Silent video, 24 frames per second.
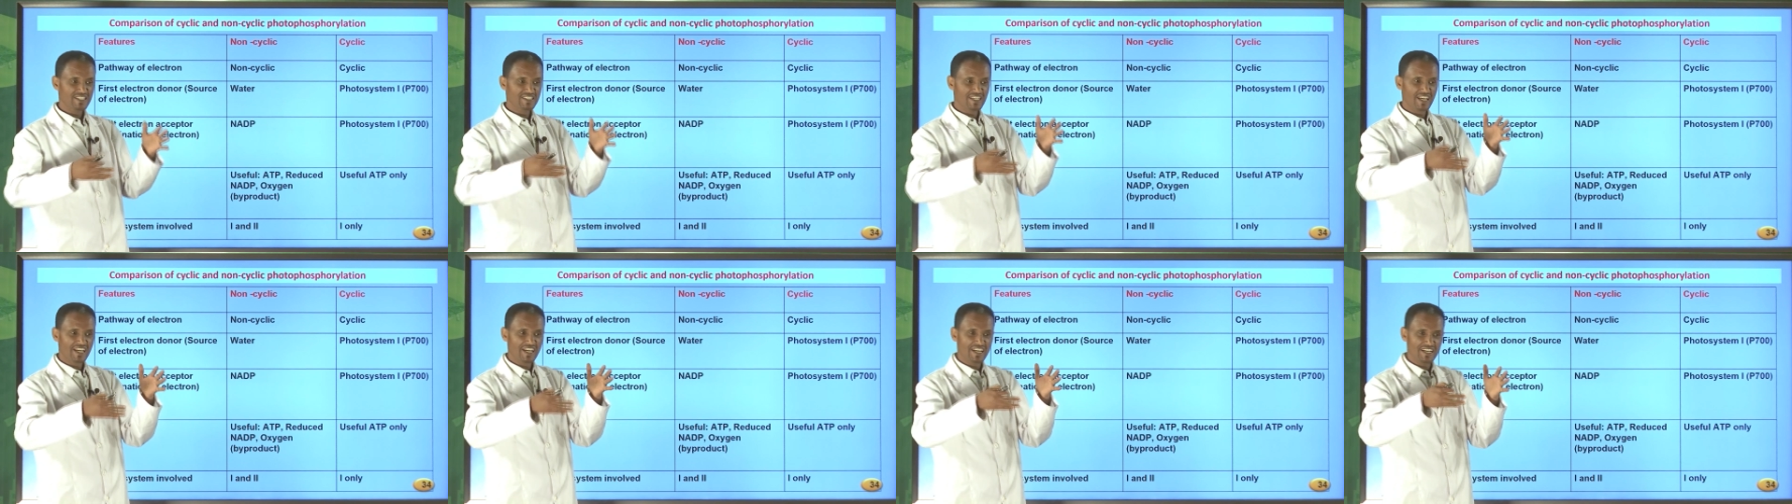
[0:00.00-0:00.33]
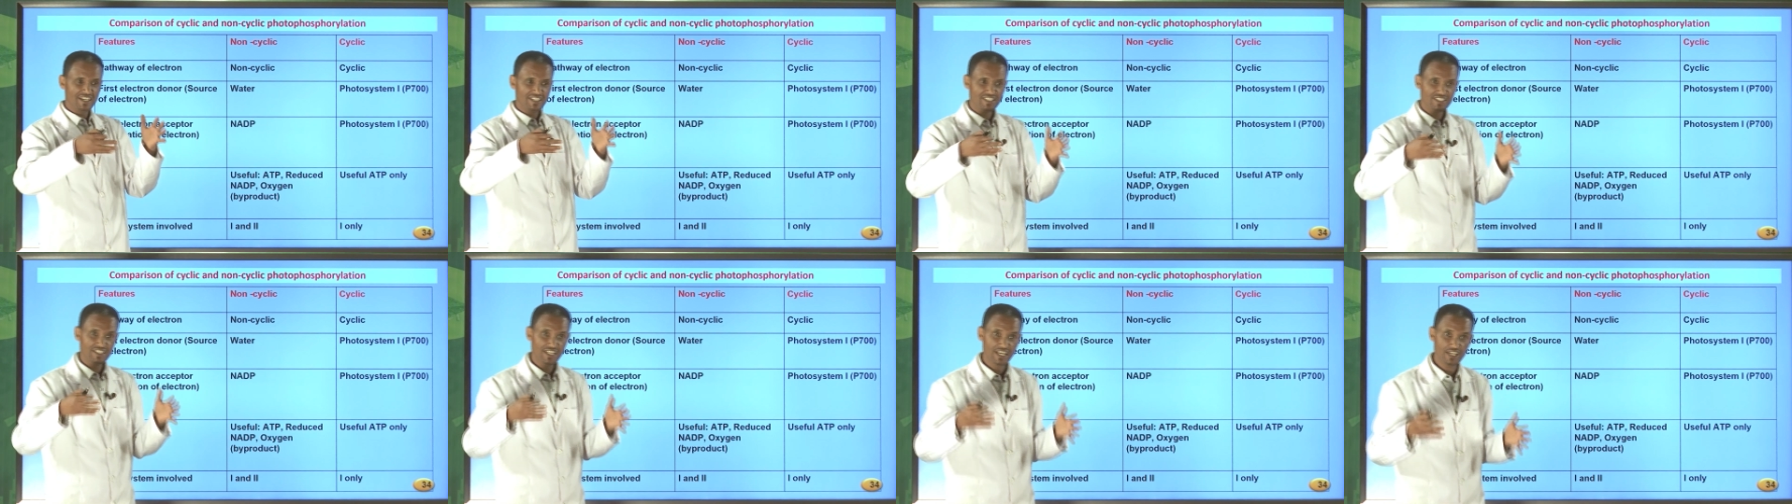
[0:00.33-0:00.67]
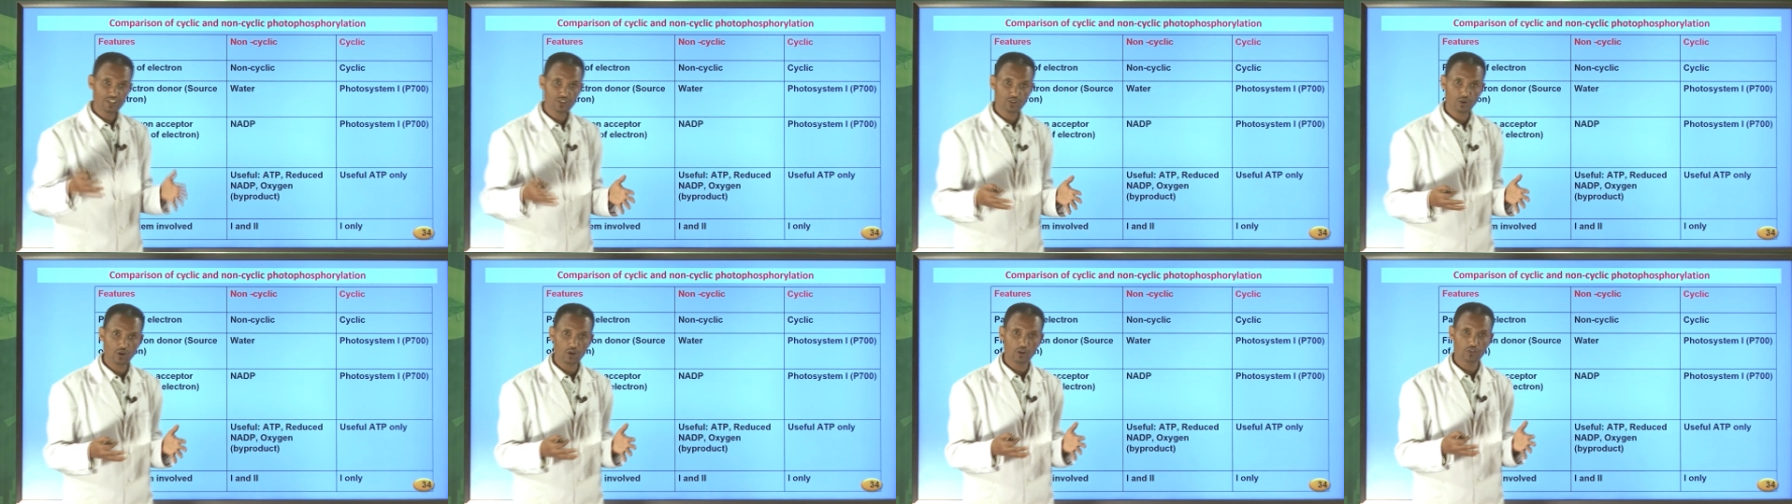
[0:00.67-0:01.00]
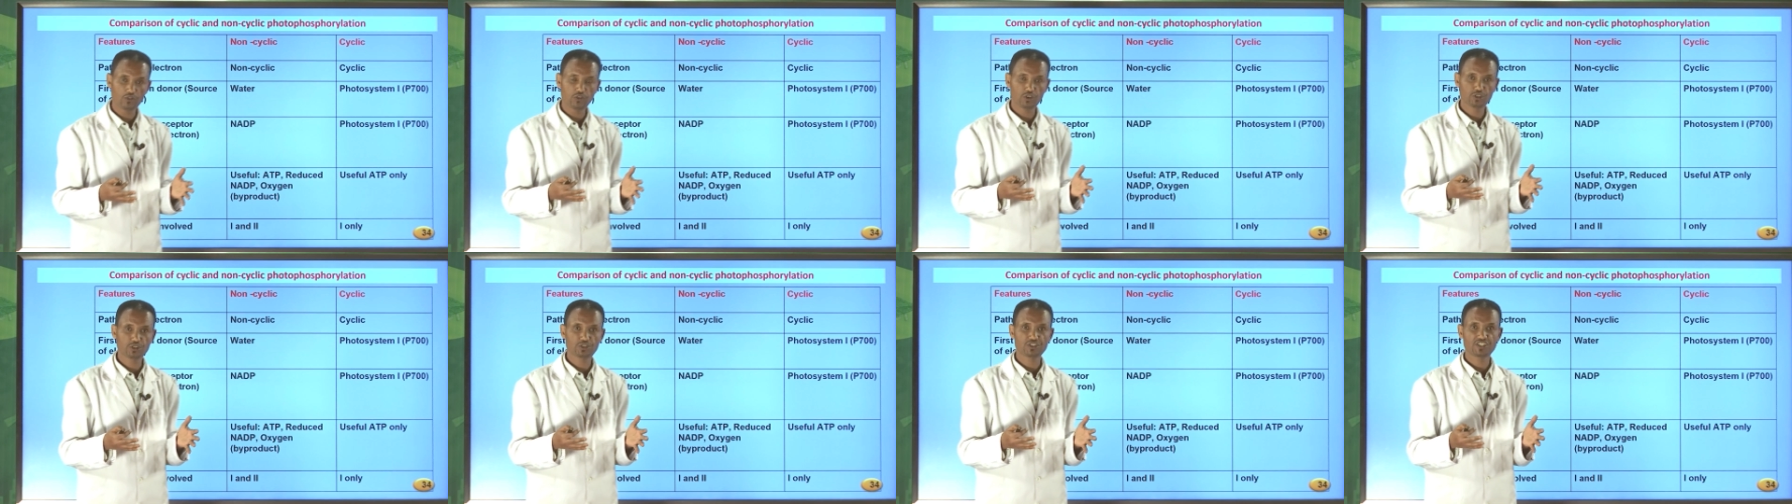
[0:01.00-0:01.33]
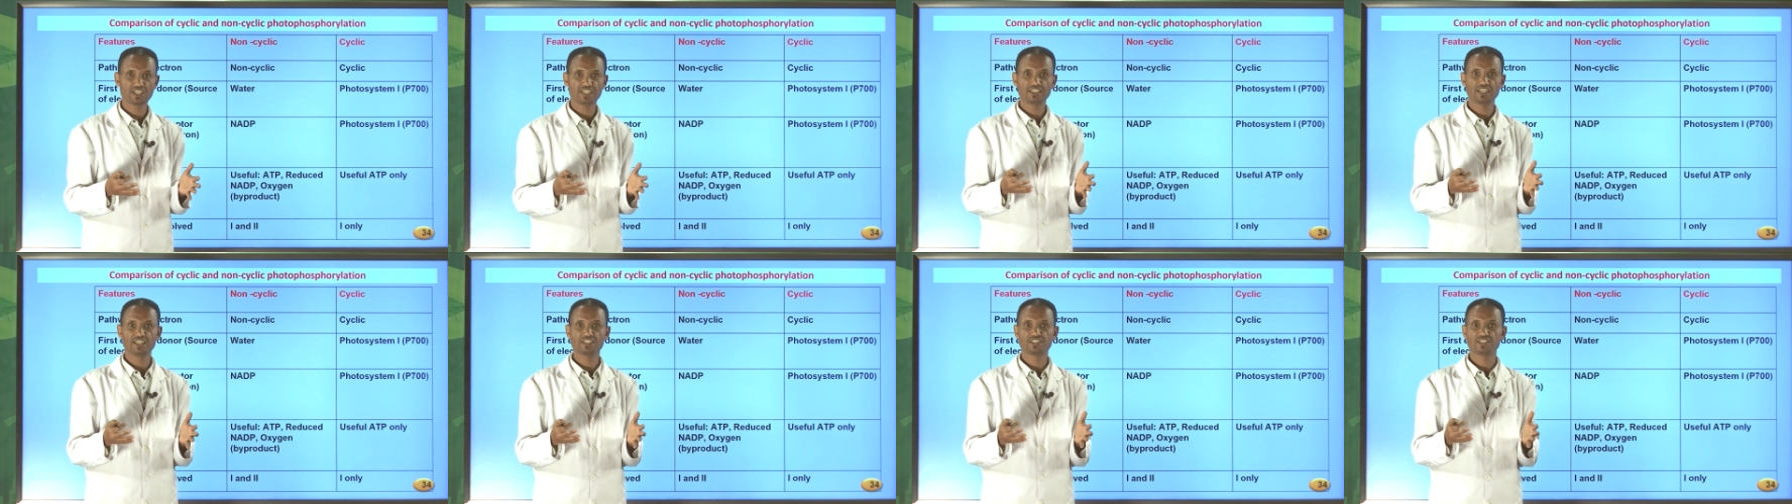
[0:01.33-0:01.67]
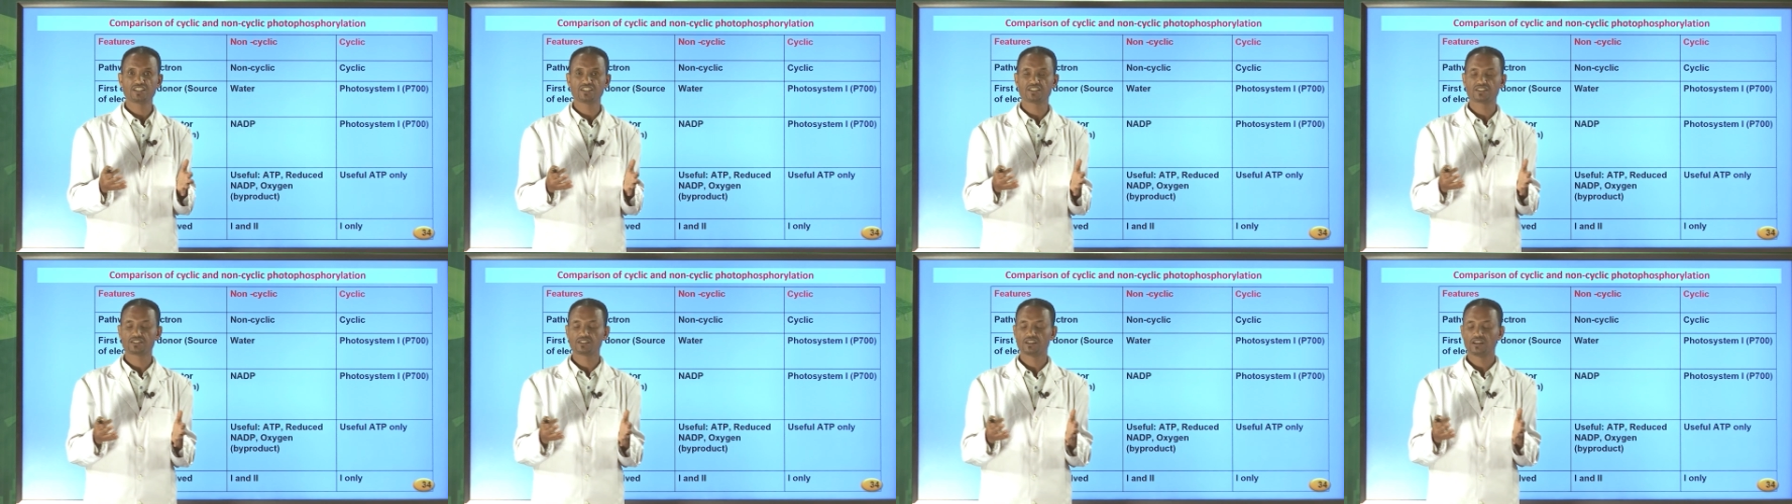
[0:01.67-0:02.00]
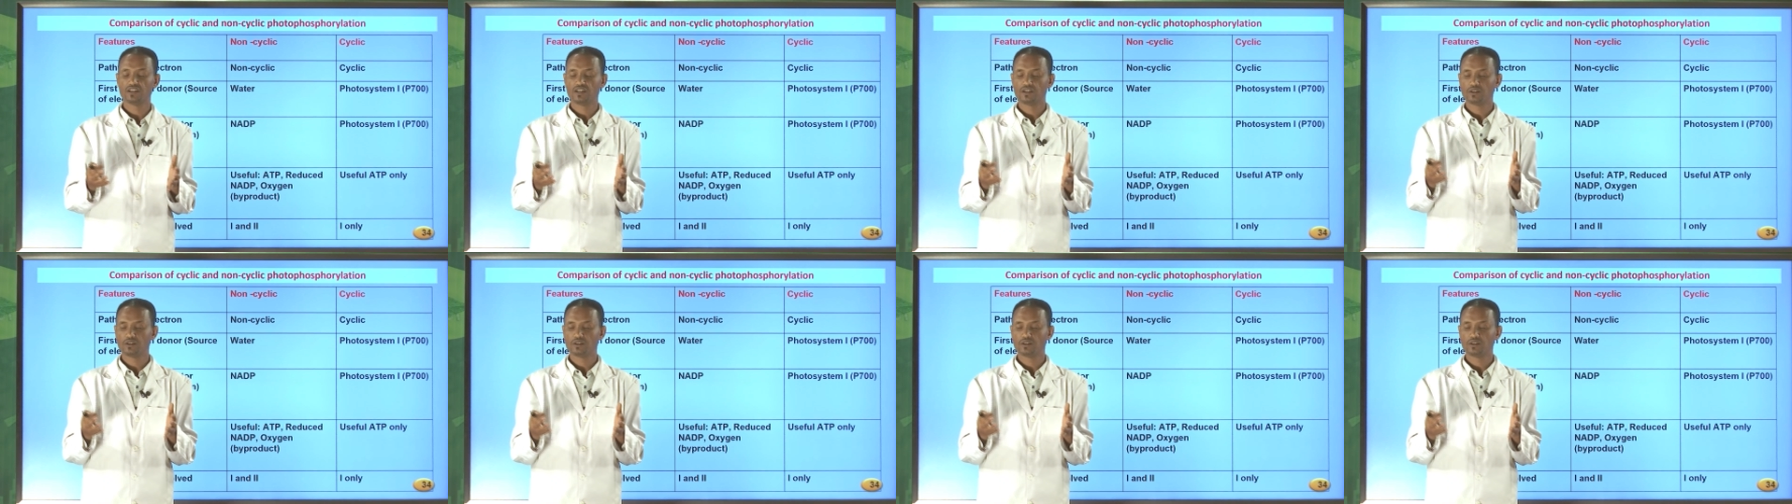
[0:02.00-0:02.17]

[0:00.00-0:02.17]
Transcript: second stage of photosynthesis,